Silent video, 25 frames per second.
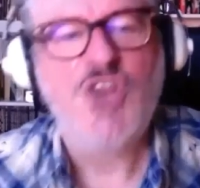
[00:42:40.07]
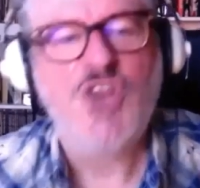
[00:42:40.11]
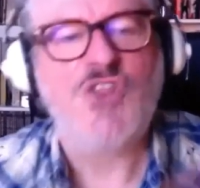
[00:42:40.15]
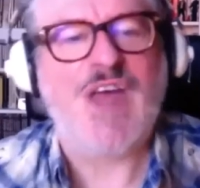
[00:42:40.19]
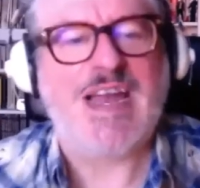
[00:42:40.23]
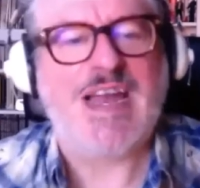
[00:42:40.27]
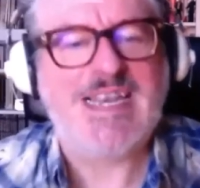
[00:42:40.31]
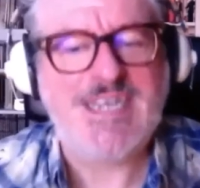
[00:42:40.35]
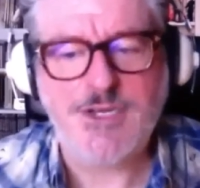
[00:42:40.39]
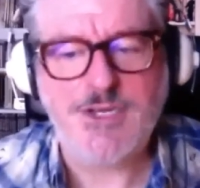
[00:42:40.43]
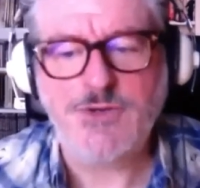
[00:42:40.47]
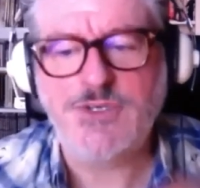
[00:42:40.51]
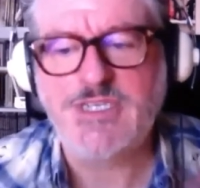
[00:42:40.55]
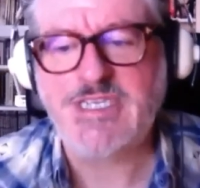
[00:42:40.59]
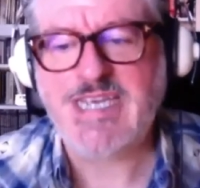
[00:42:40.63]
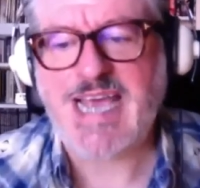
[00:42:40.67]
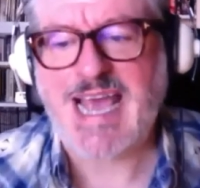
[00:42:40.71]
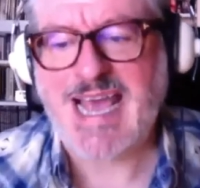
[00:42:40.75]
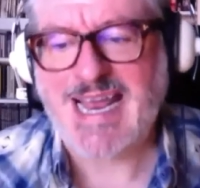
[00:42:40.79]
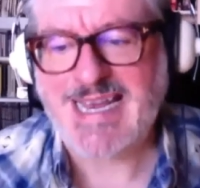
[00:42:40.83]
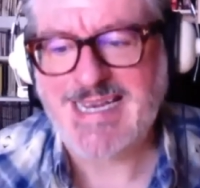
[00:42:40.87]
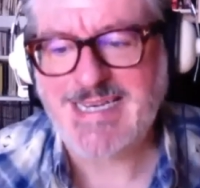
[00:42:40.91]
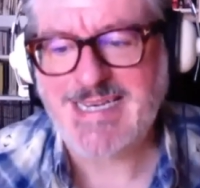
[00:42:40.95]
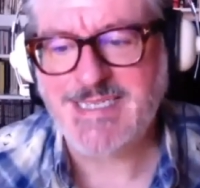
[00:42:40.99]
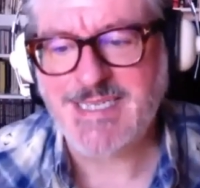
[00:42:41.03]
than you
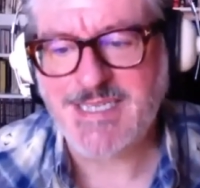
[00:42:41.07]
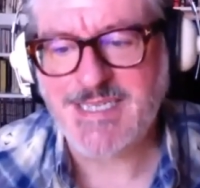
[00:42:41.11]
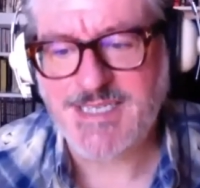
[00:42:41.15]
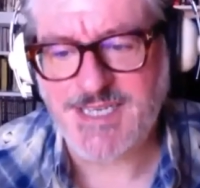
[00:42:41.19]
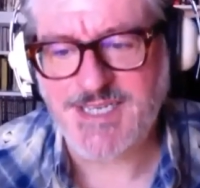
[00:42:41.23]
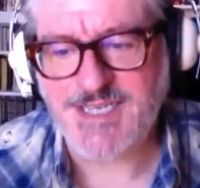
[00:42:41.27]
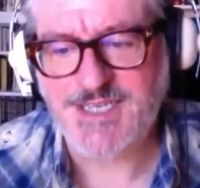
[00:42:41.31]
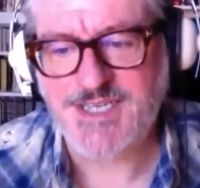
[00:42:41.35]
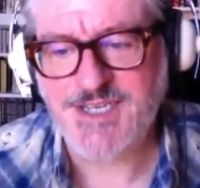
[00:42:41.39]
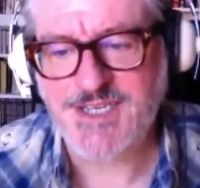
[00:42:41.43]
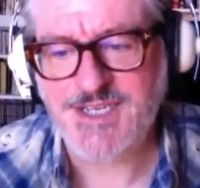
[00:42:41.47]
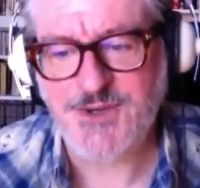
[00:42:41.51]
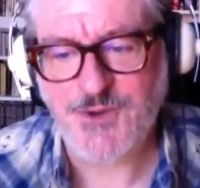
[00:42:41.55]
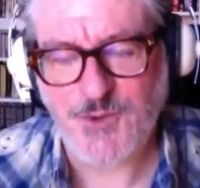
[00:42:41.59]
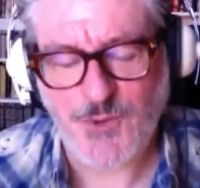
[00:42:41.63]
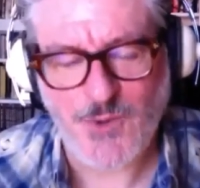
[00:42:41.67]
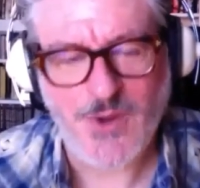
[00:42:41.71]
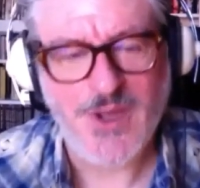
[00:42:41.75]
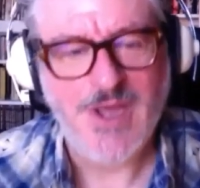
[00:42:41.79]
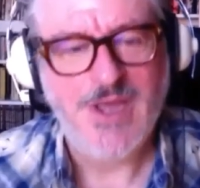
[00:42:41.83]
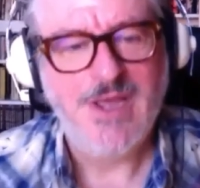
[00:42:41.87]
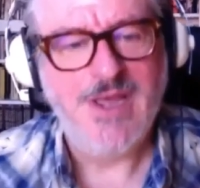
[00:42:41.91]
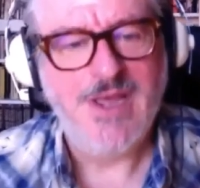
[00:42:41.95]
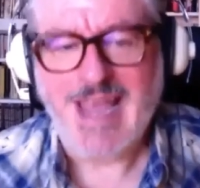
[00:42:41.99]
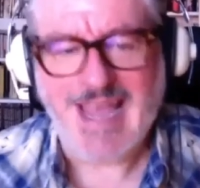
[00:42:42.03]
tend to do
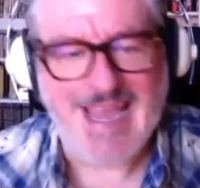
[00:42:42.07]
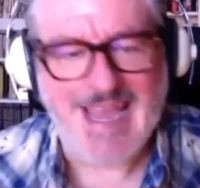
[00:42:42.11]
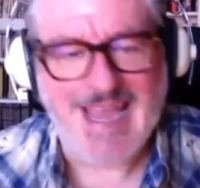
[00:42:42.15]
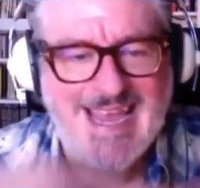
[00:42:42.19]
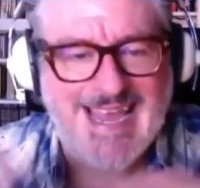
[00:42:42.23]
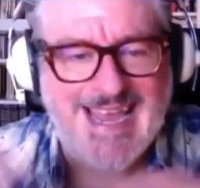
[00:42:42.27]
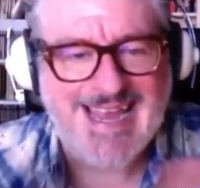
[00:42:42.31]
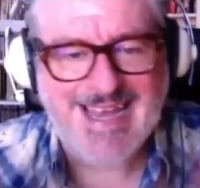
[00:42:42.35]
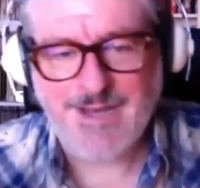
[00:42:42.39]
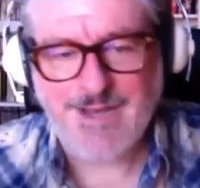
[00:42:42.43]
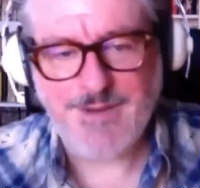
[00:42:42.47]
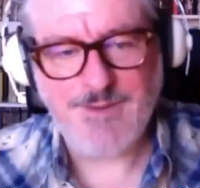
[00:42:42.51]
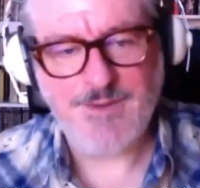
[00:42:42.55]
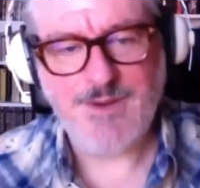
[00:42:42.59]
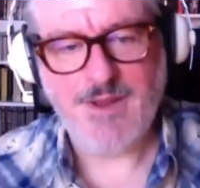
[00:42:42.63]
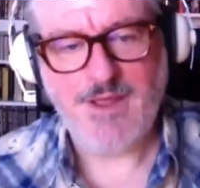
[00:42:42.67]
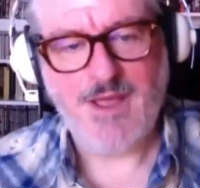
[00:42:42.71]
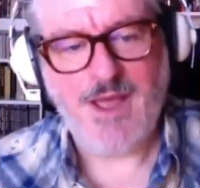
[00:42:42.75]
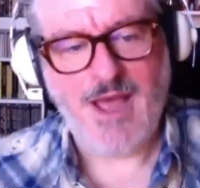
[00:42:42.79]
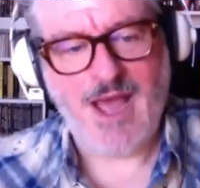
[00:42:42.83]
in,